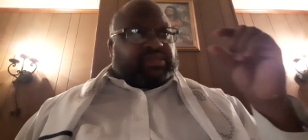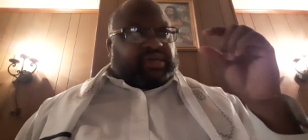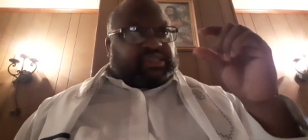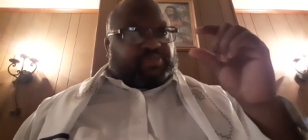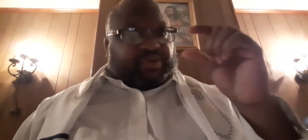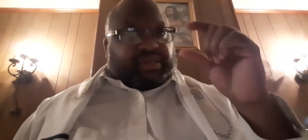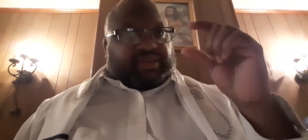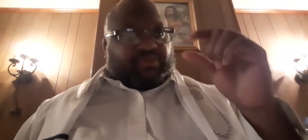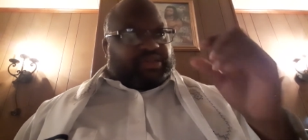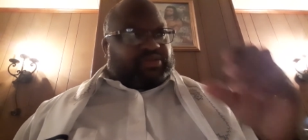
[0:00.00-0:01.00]
dust bunny,
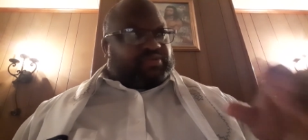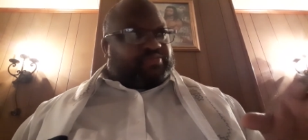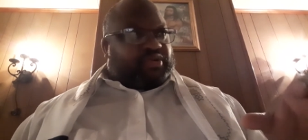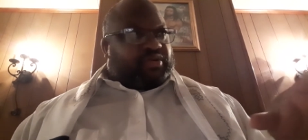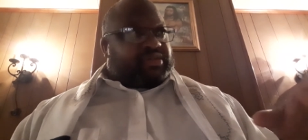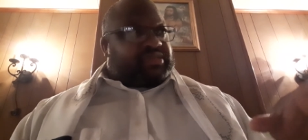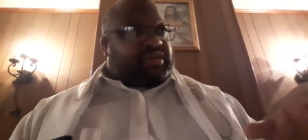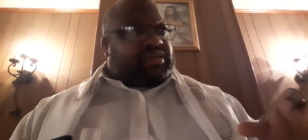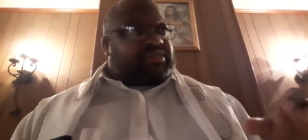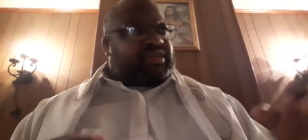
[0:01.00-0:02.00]
one little ball of
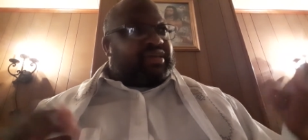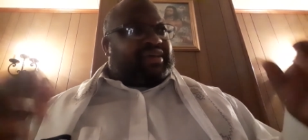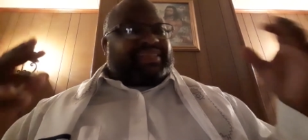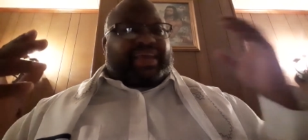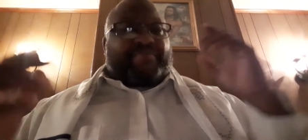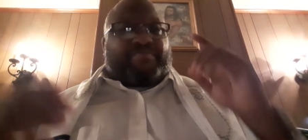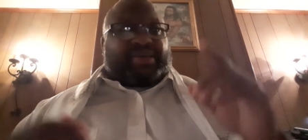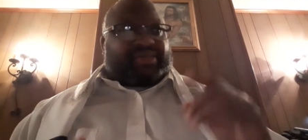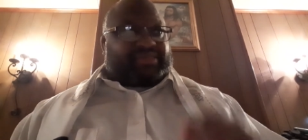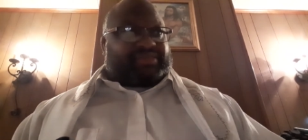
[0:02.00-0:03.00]
dust they
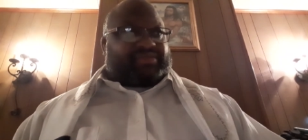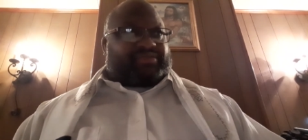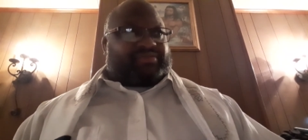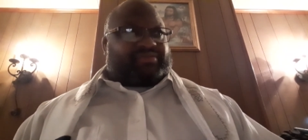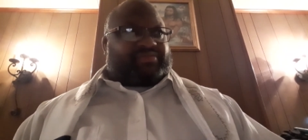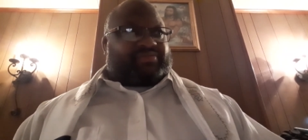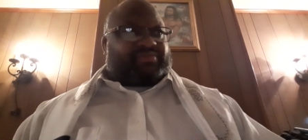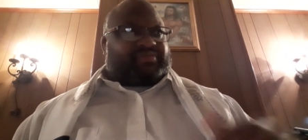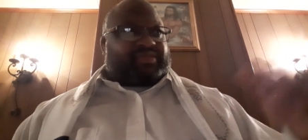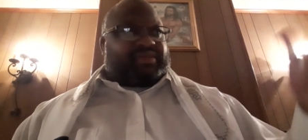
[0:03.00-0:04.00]
missed,
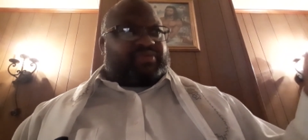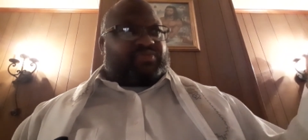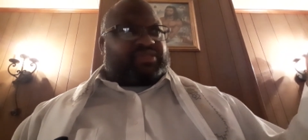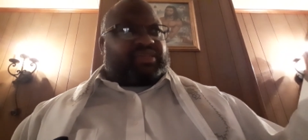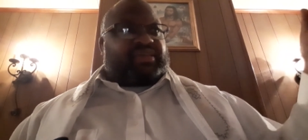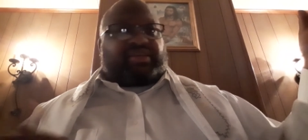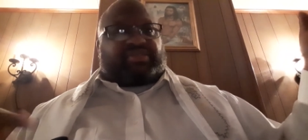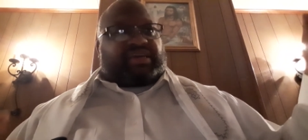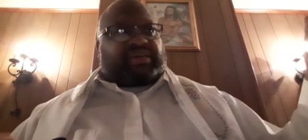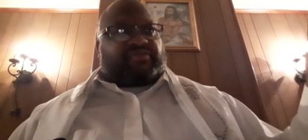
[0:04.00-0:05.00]
and it was in an
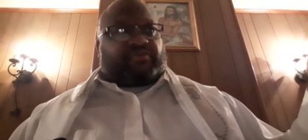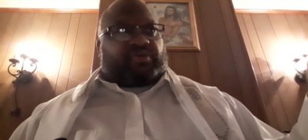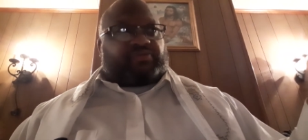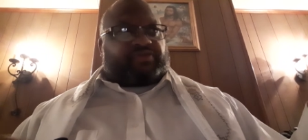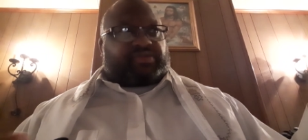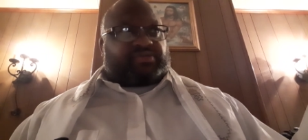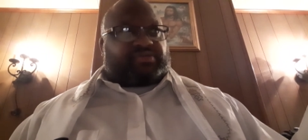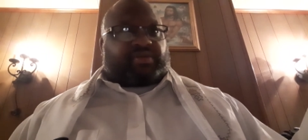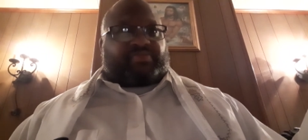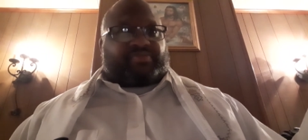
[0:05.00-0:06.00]
executive office or
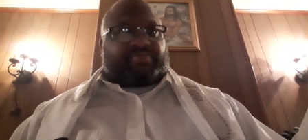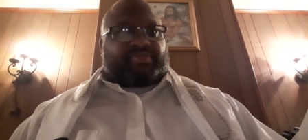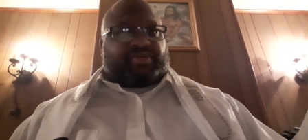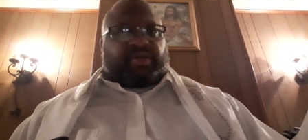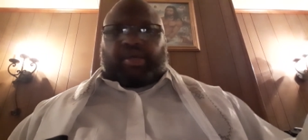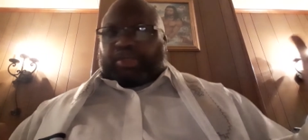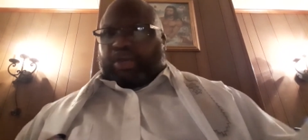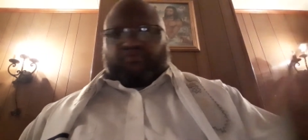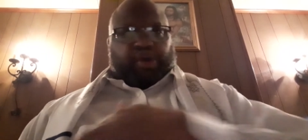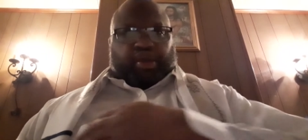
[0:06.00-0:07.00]
something.
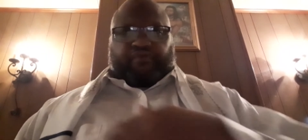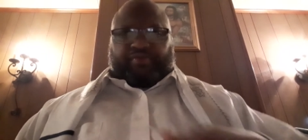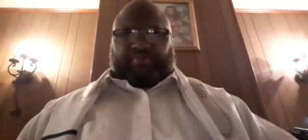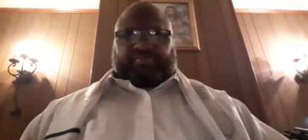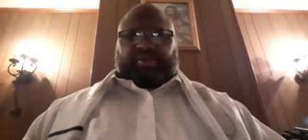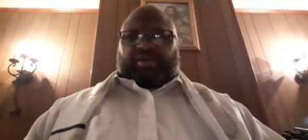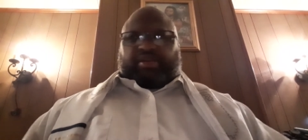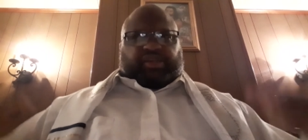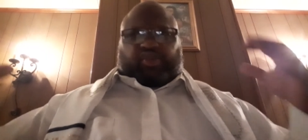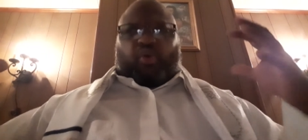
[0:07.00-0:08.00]
Get rid of them.
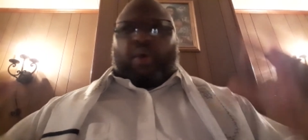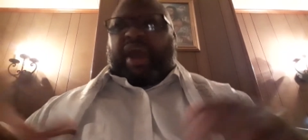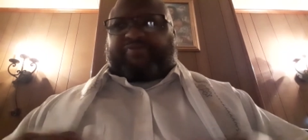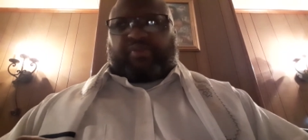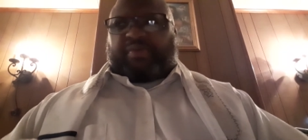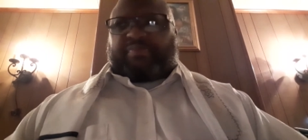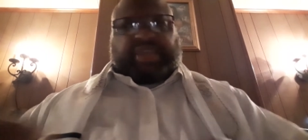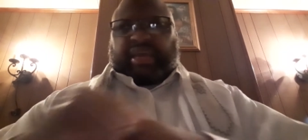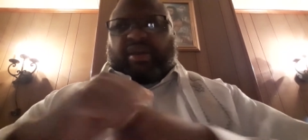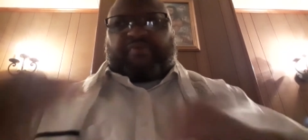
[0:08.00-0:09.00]
Let's go after them.
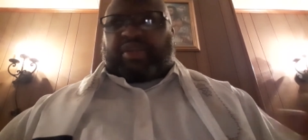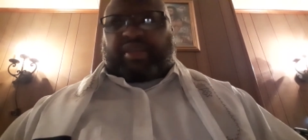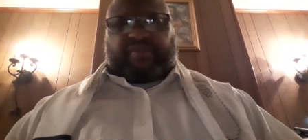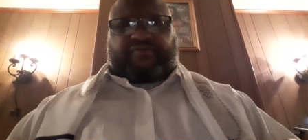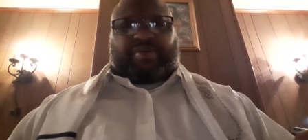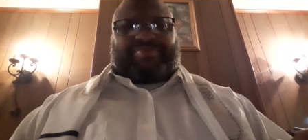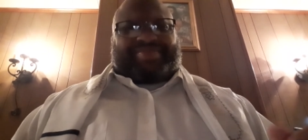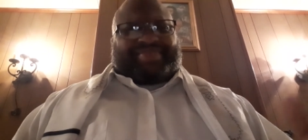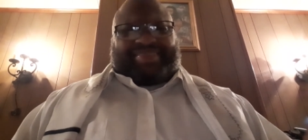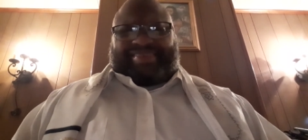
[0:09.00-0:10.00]
Take everything from.
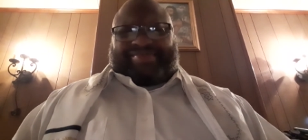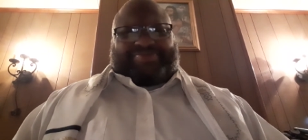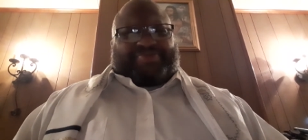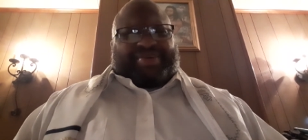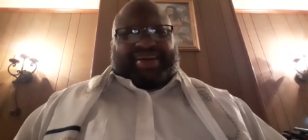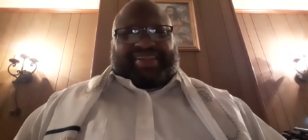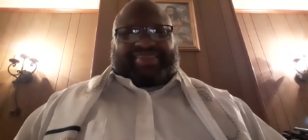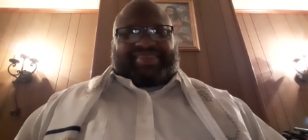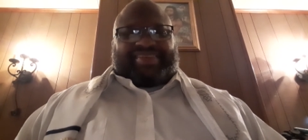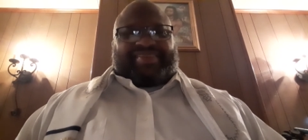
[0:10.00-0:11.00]
Them. What?
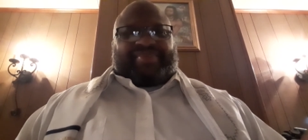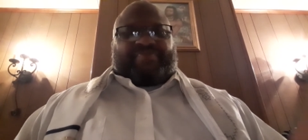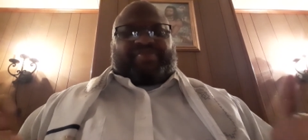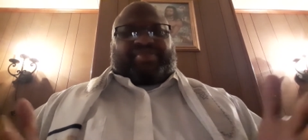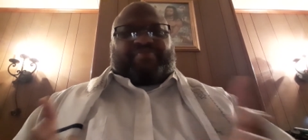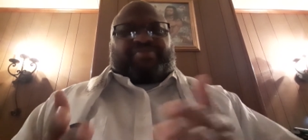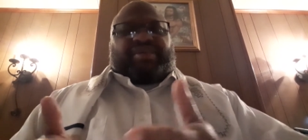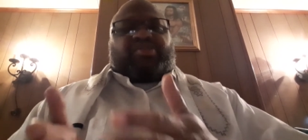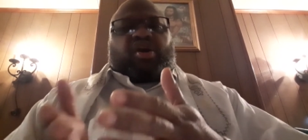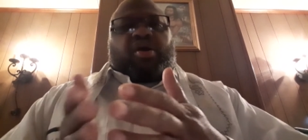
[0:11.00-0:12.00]
Some
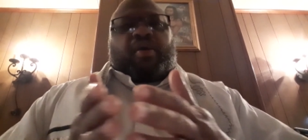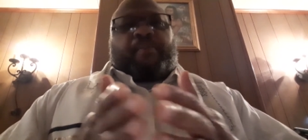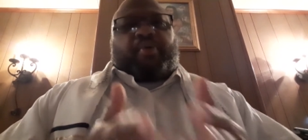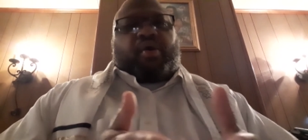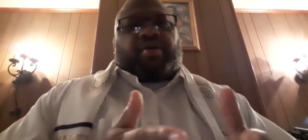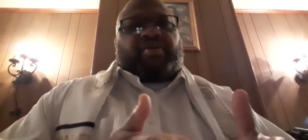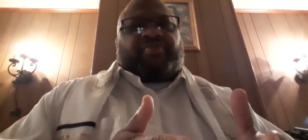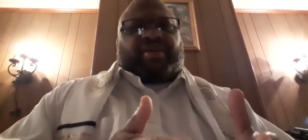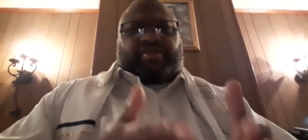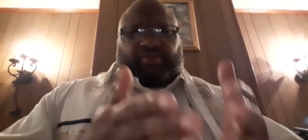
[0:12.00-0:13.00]
things are a part of.
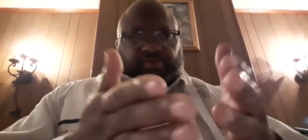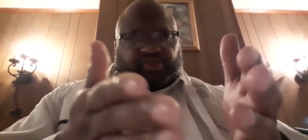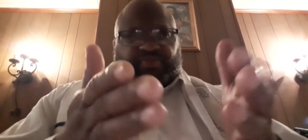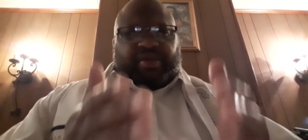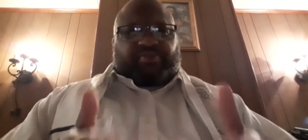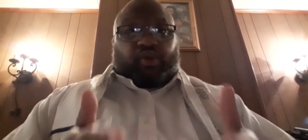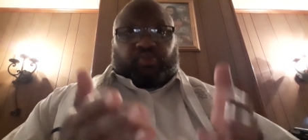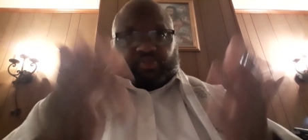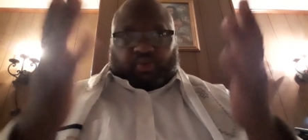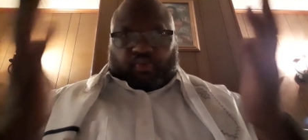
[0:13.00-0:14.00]
Don't you make? Don't,
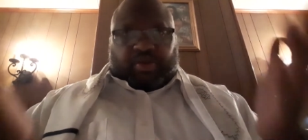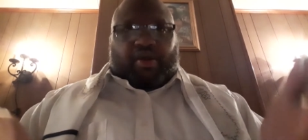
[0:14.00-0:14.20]
don't we